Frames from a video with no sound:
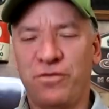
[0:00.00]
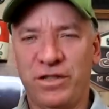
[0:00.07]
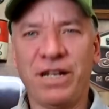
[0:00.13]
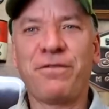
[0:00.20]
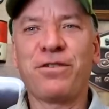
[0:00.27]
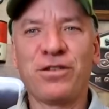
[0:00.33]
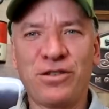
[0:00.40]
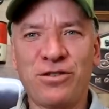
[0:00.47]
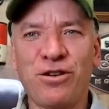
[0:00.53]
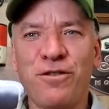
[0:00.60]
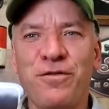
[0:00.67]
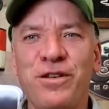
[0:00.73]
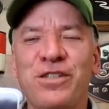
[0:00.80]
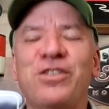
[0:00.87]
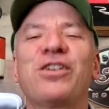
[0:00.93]
Different
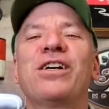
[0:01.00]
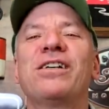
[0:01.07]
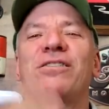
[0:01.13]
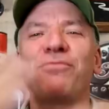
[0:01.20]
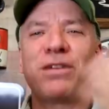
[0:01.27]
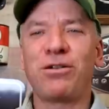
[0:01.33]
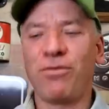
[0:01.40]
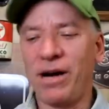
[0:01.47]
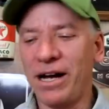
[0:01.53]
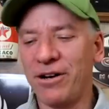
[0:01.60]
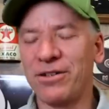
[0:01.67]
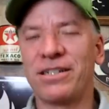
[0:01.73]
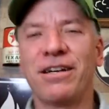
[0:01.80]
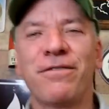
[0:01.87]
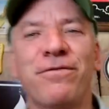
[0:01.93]
surfaces
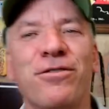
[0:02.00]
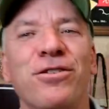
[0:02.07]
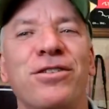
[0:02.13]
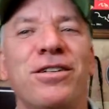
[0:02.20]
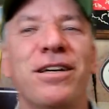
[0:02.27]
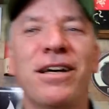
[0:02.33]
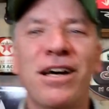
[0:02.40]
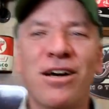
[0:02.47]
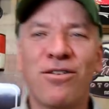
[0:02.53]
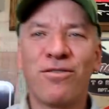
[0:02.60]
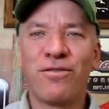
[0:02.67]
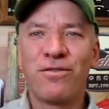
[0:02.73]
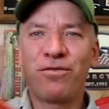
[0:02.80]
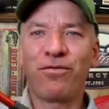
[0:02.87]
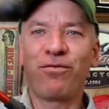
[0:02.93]
require different
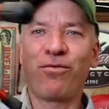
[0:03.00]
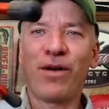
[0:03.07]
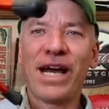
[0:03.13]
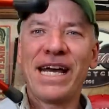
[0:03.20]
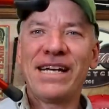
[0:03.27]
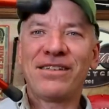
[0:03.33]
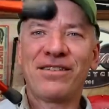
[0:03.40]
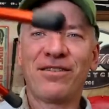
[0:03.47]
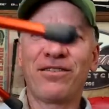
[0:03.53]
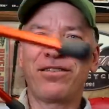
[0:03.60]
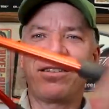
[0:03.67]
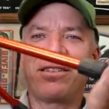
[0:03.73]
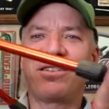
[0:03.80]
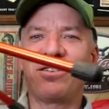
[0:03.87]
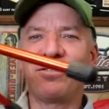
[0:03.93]
ways
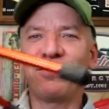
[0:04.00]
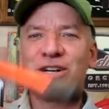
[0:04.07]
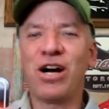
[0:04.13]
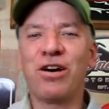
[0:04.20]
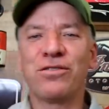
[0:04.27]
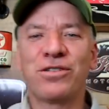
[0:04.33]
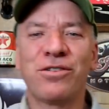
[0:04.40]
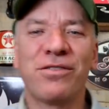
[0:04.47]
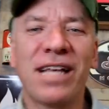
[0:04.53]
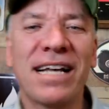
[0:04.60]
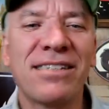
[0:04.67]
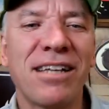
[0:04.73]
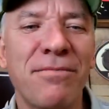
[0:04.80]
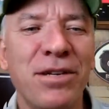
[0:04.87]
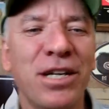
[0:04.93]
to go, so
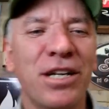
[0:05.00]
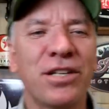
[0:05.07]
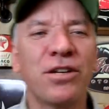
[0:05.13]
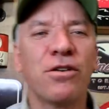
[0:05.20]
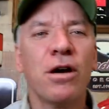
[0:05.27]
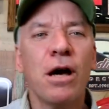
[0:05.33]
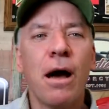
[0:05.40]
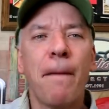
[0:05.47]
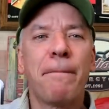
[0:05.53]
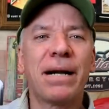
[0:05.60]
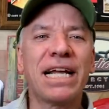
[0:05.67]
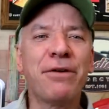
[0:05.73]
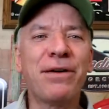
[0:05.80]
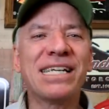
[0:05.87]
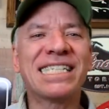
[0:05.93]
that's something you can do.
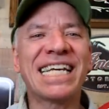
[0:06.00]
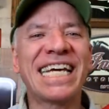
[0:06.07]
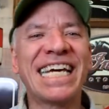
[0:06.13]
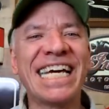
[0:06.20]
But anyways, the